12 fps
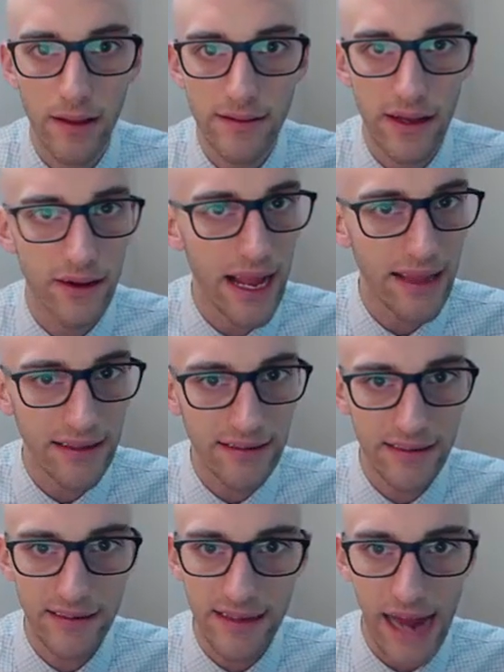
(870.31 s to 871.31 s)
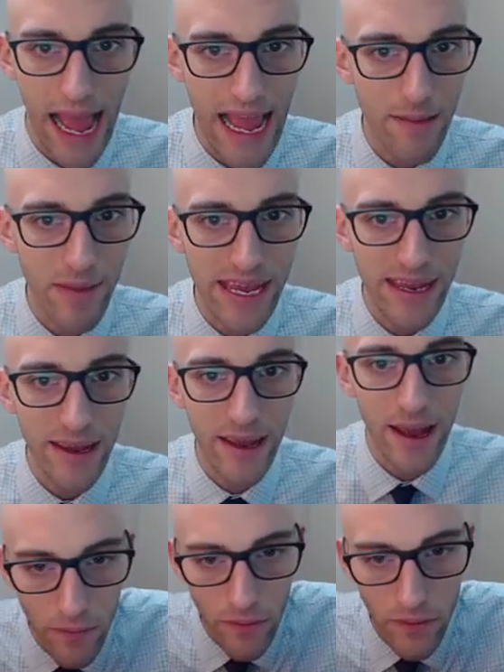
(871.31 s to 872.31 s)
So again, this is just an AB.
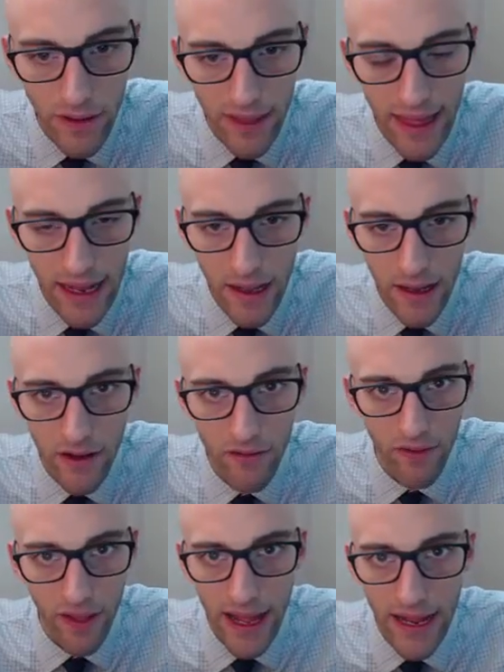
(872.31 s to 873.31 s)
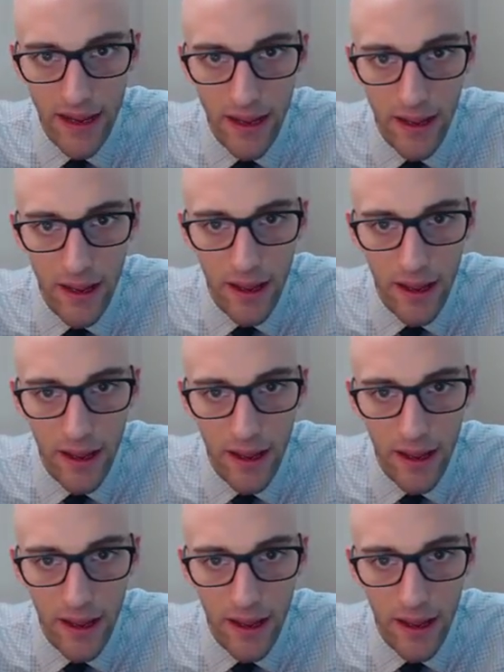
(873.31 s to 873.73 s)
You could think of like